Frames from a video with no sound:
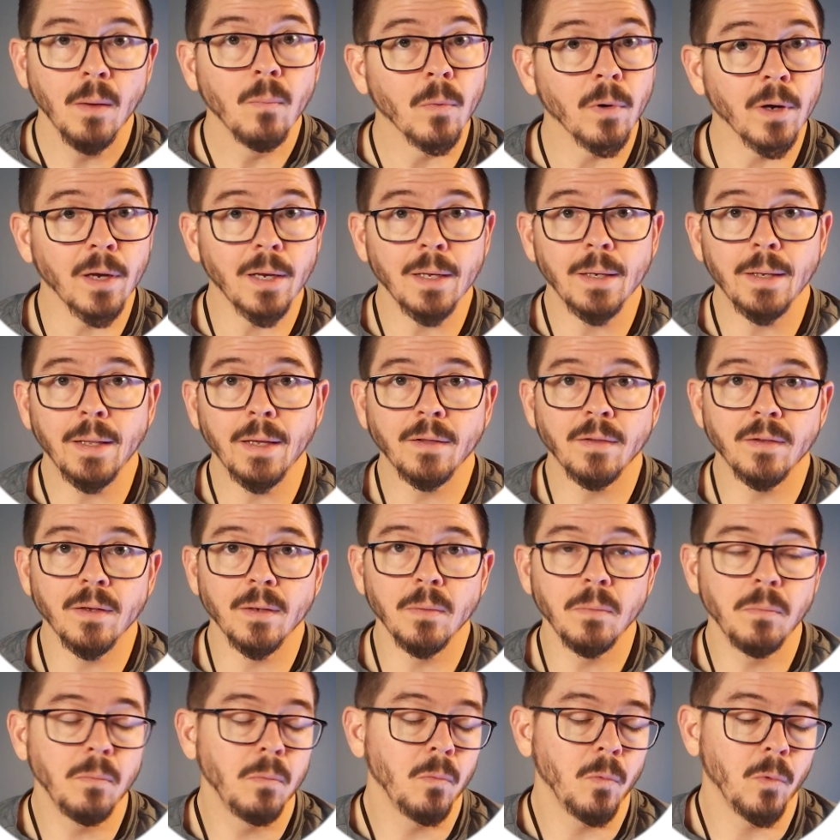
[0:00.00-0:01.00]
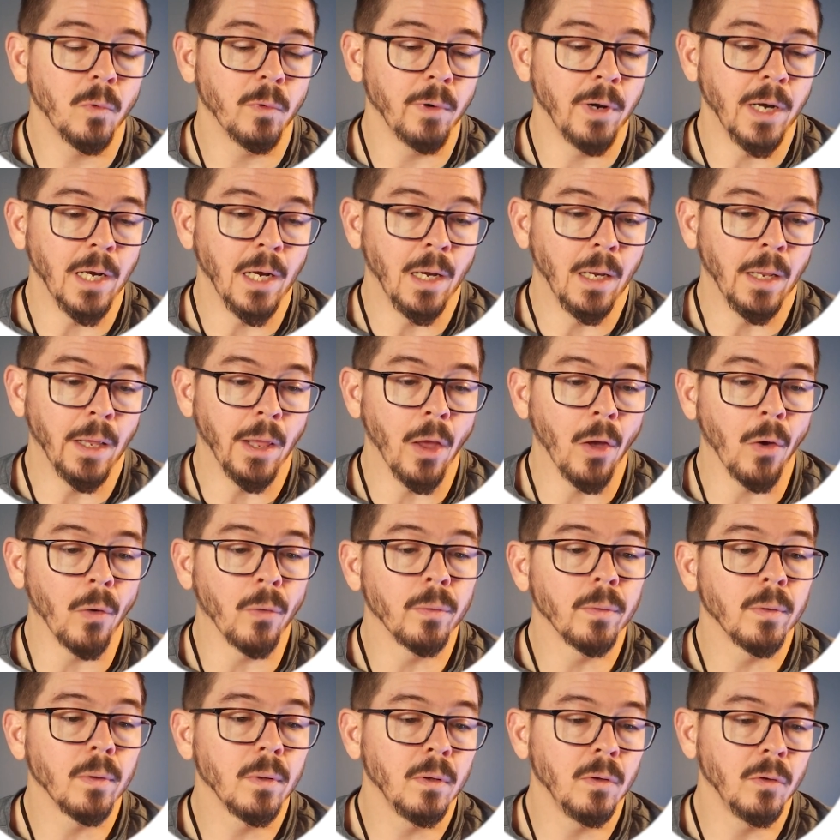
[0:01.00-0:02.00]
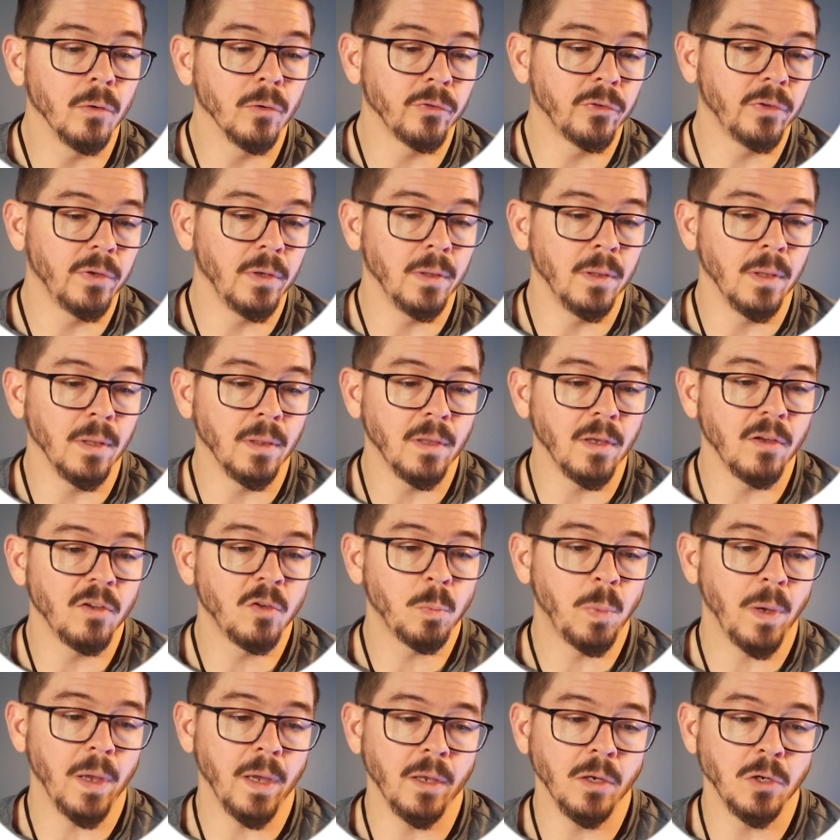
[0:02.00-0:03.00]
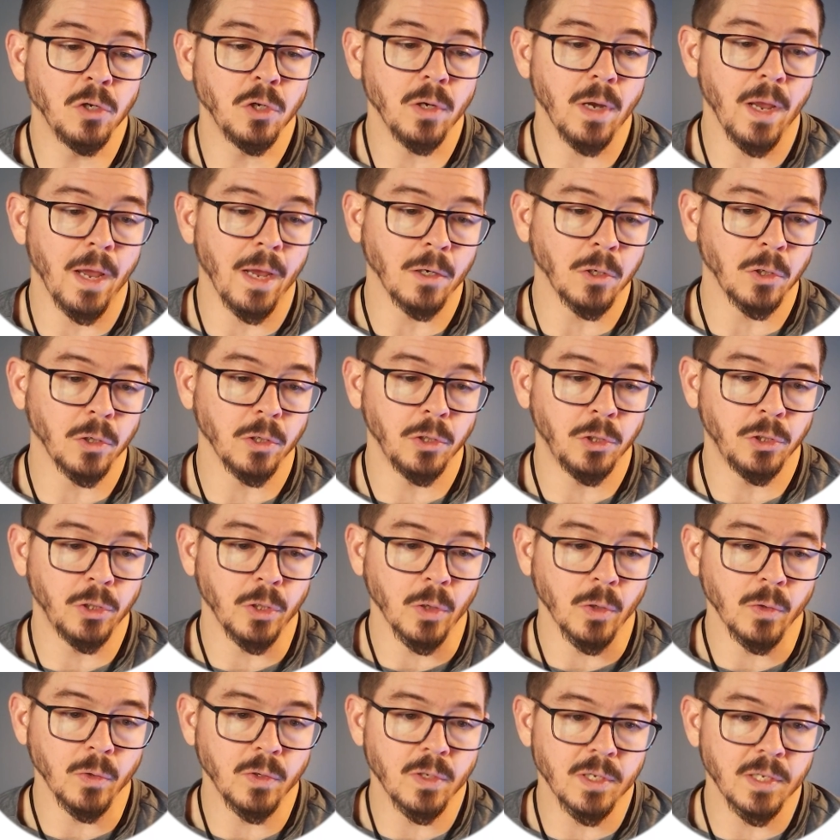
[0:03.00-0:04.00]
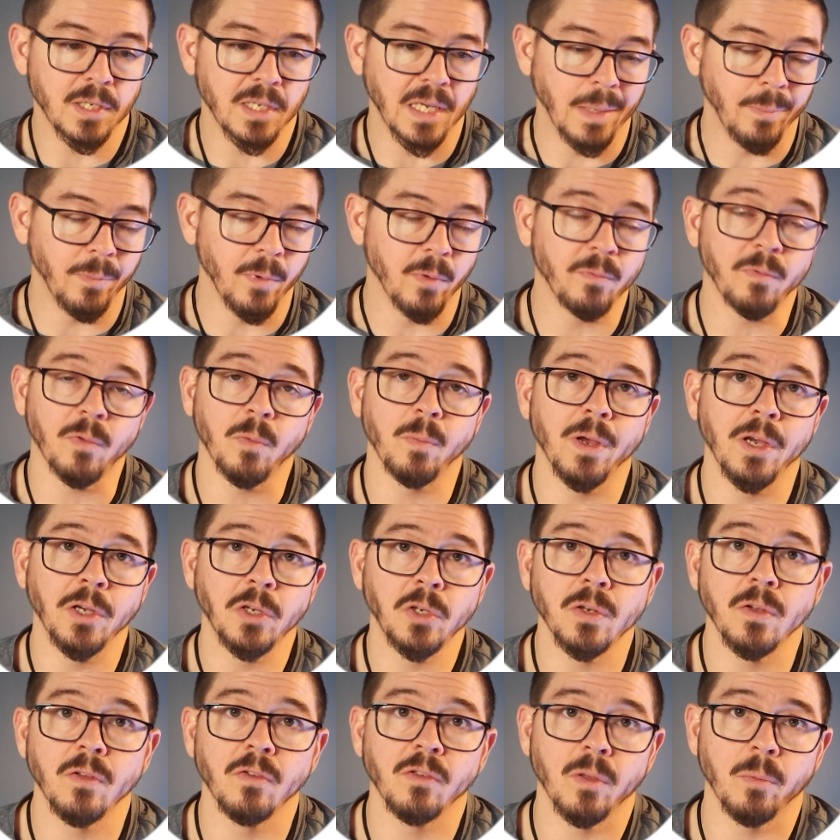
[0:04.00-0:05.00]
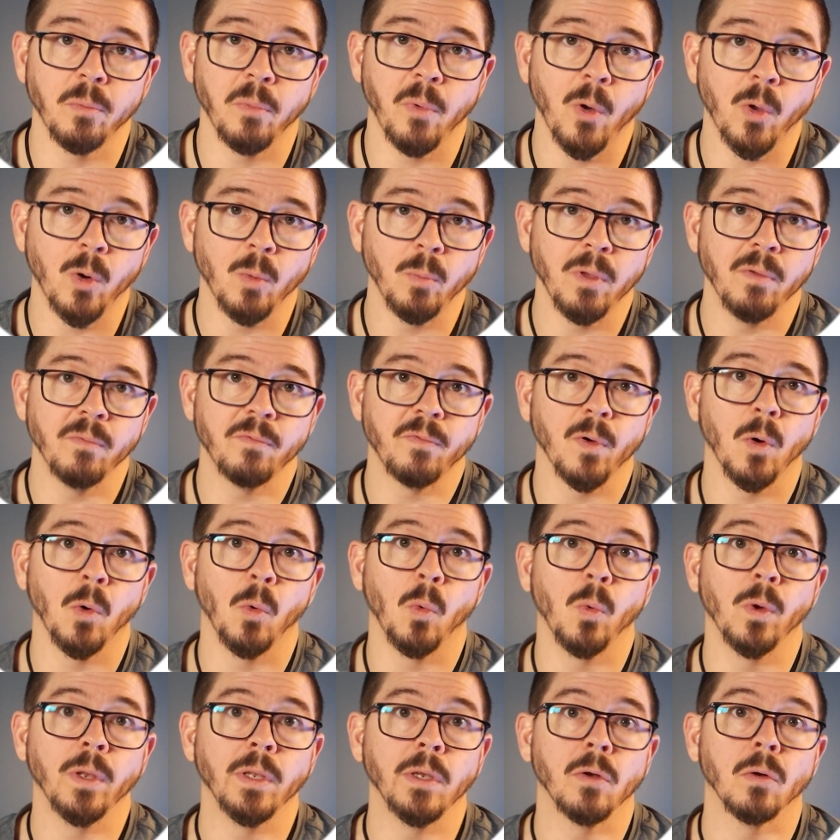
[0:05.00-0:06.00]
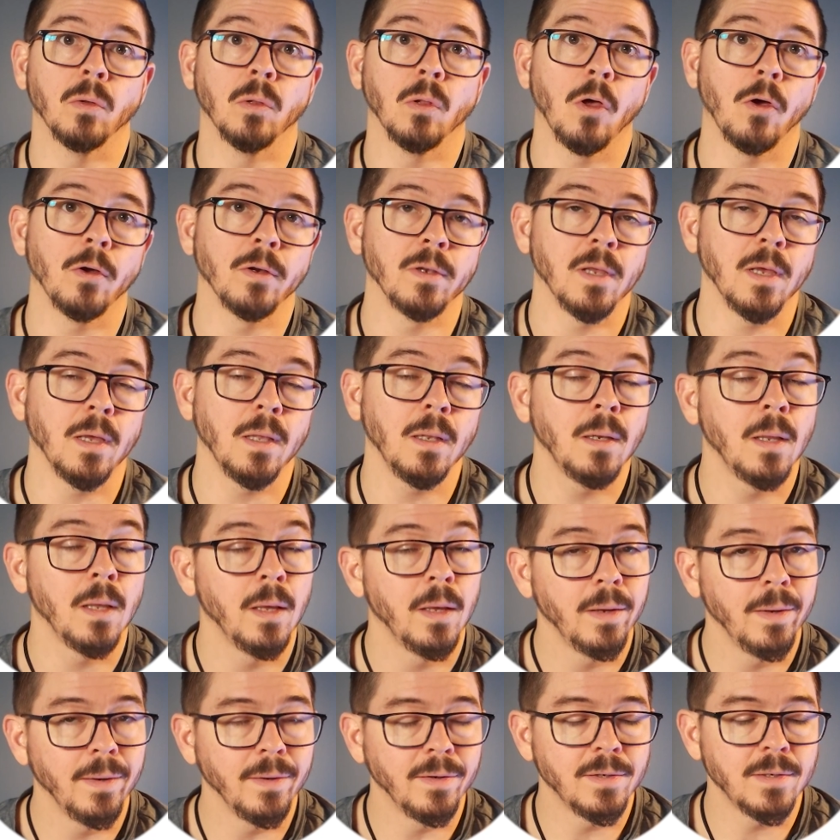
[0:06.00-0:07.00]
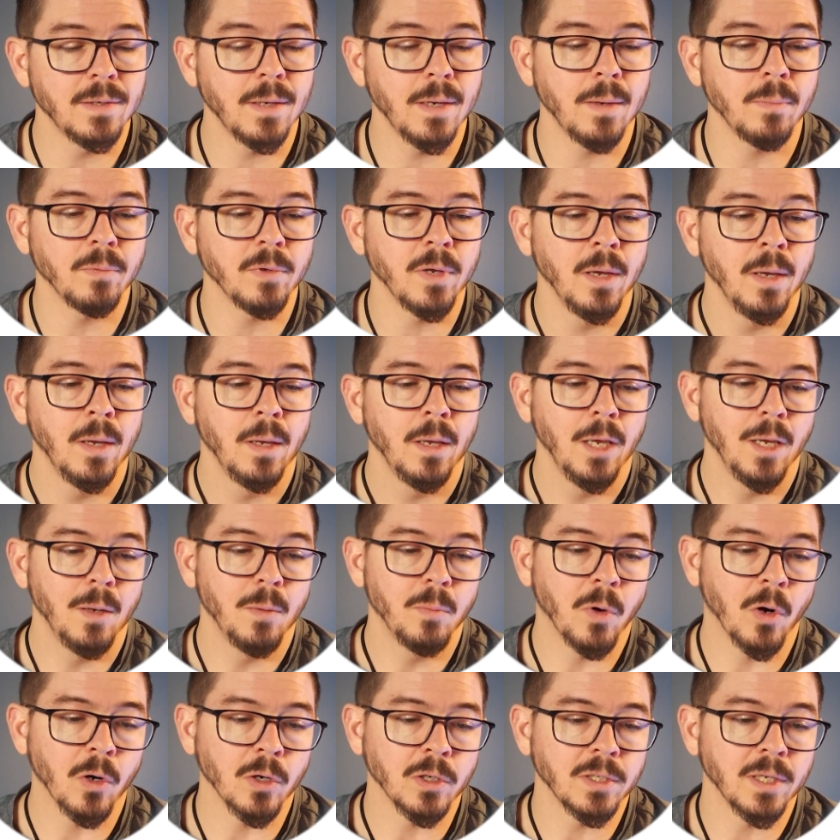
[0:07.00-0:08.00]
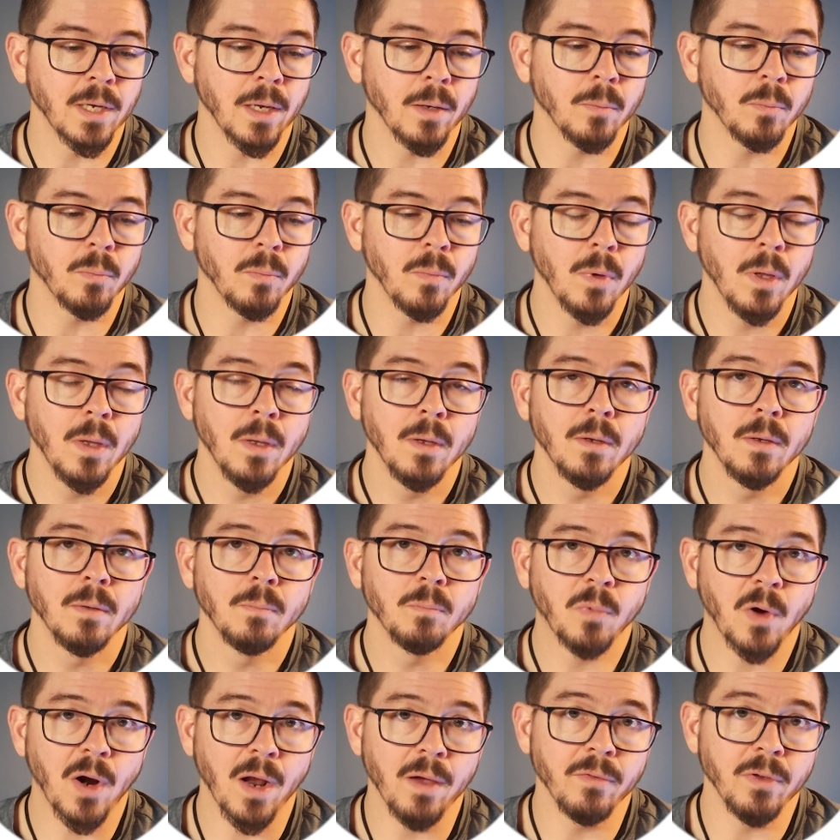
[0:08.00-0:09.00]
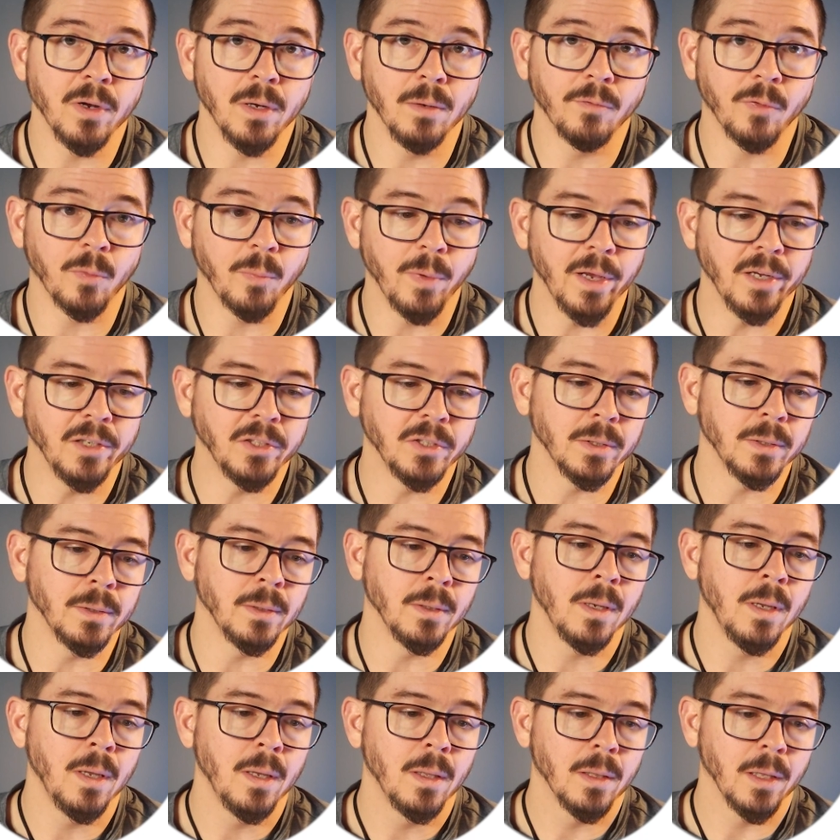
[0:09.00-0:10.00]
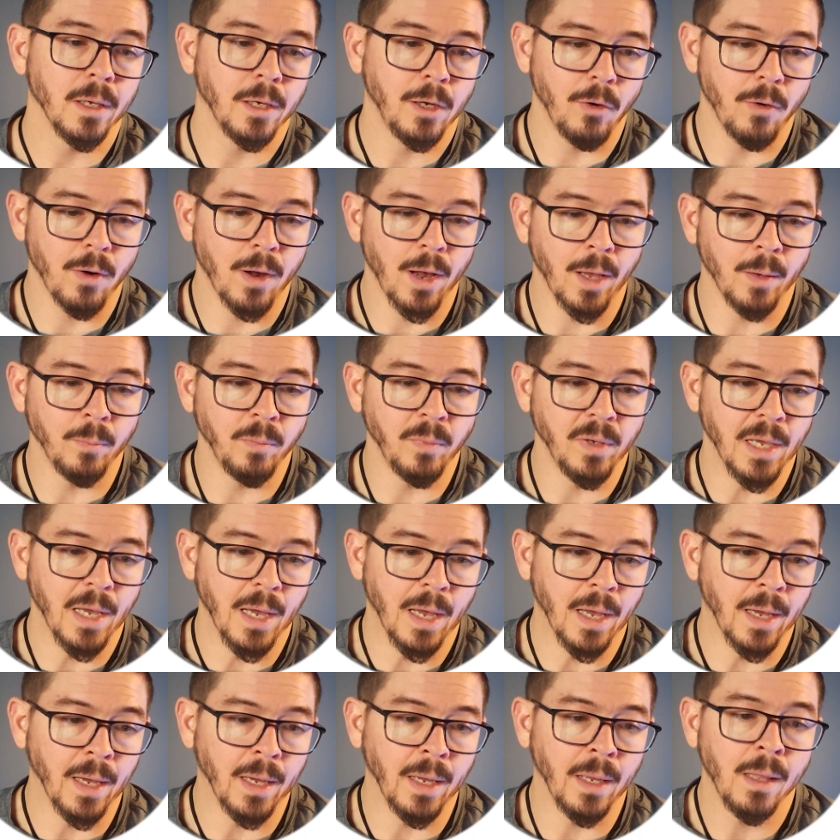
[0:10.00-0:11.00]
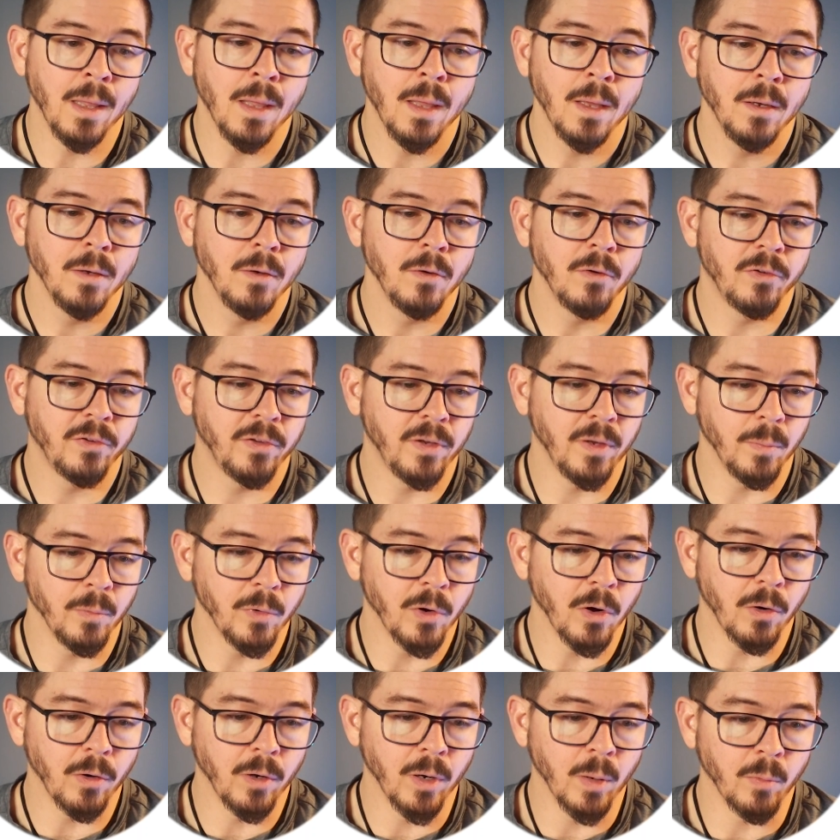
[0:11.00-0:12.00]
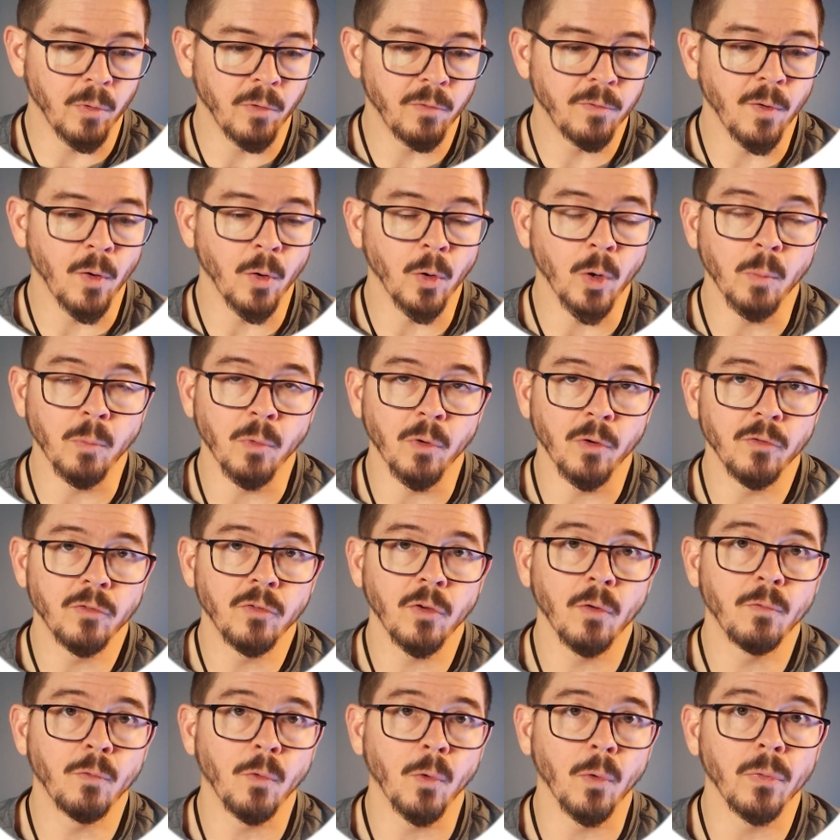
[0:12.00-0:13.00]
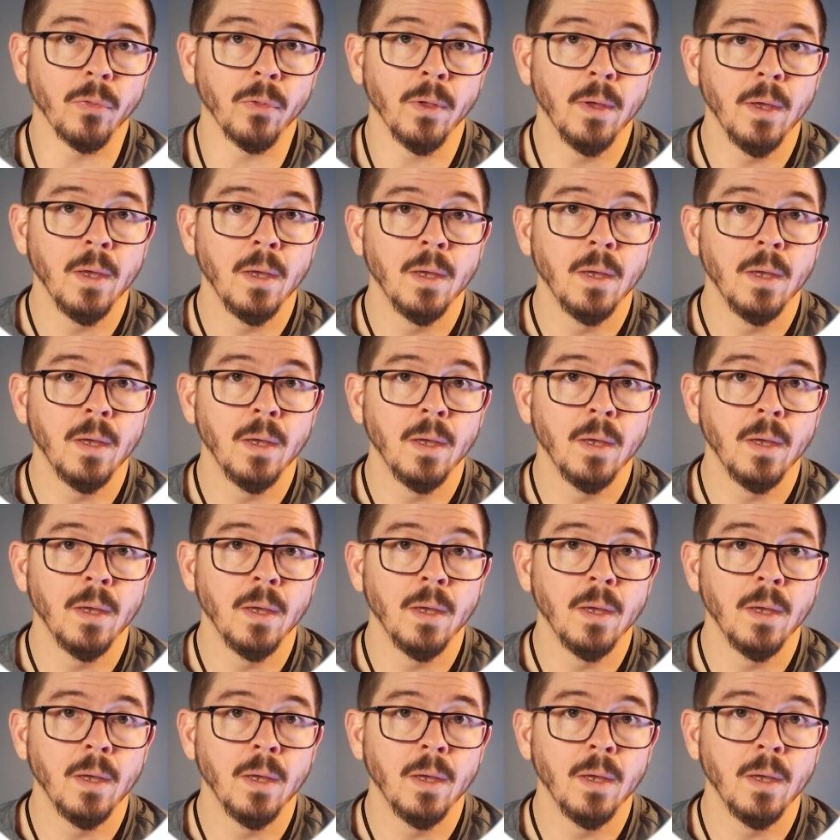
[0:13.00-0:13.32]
We're connected, we're ready to go. And you'll see that this page actually shows the same information as the modem info when you're logged in, except it marks out private information like your IMEI, your SIM card number, phone number, and so forth.